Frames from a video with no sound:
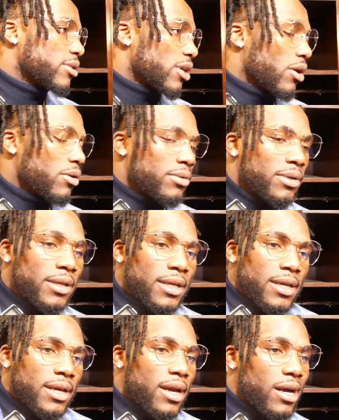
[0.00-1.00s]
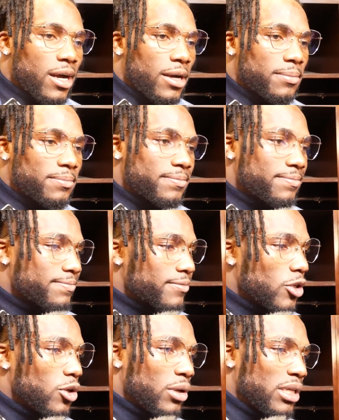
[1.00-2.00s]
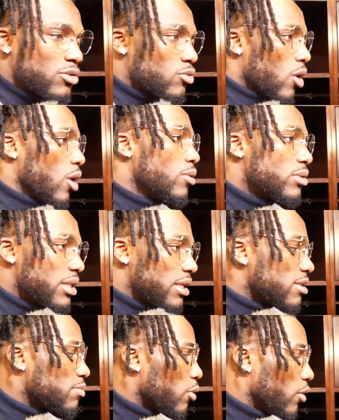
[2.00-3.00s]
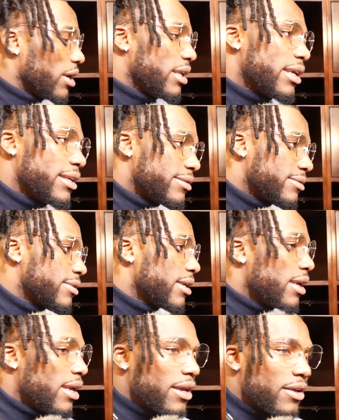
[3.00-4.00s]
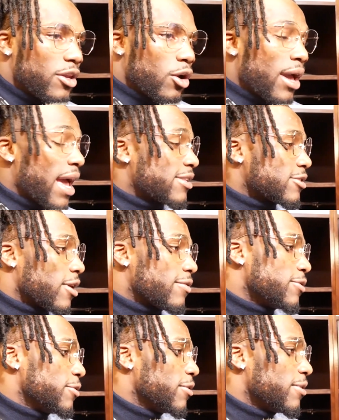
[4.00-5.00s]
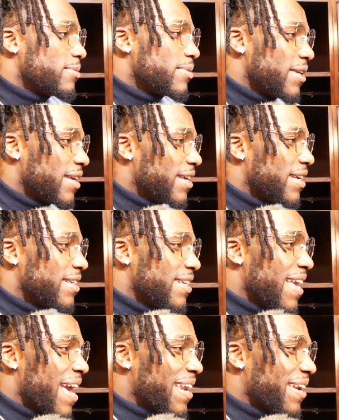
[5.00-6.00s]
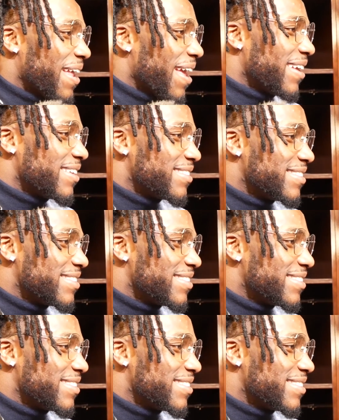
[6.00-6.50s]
So, um, you know, he's grown to this point. And, you know, hats off to him. Yeah, he had a day.